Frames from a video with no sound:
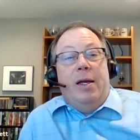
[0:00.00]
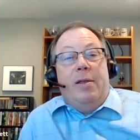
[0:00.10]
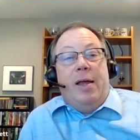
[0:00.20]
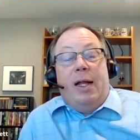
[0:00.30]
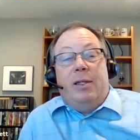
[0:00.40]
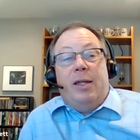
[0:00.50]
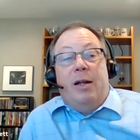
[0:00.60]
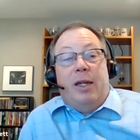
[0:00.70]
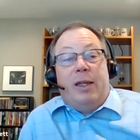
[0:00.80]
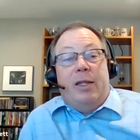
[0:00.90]
That
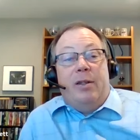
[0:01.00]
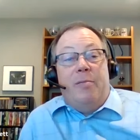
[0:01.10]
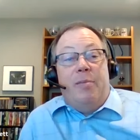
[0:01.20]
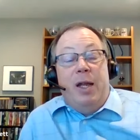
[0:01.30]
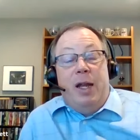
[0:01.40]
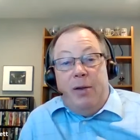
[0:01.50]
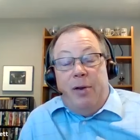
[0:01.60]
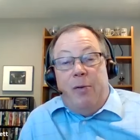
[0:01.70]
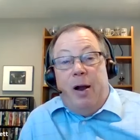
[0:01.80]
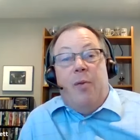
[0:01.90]
sounds like that's an immediate
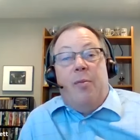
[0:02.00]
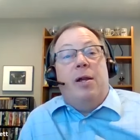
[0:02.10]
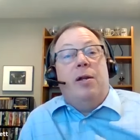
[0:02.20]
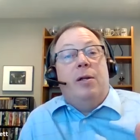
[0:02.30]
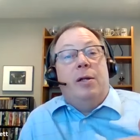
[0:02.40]
requirement